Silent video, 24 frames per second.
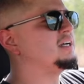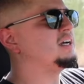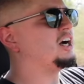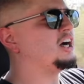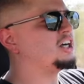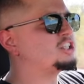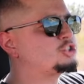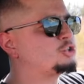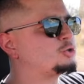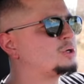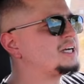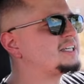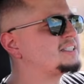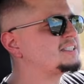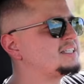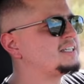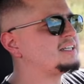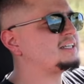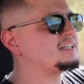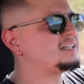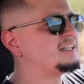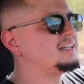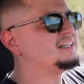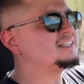address
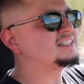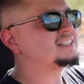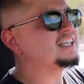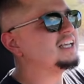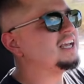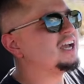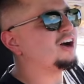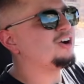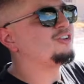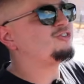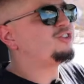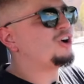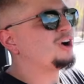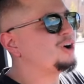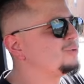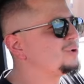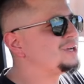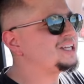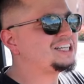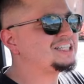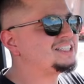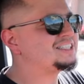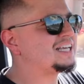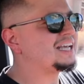it, see how far
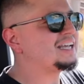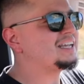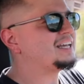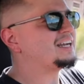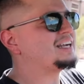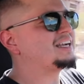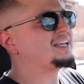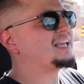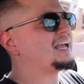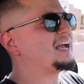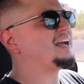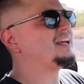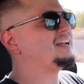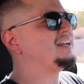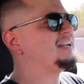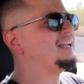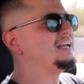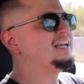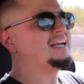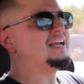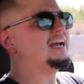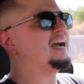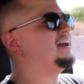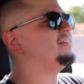we can take it again,
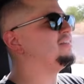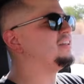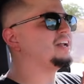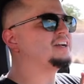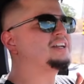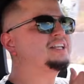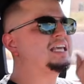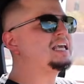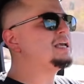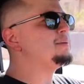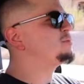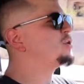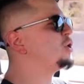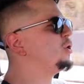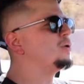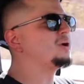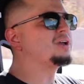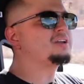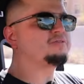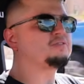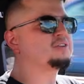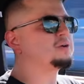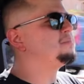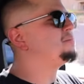and then keep
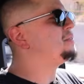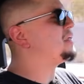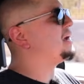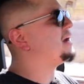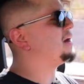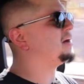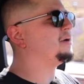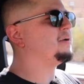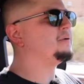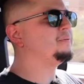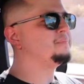going from there.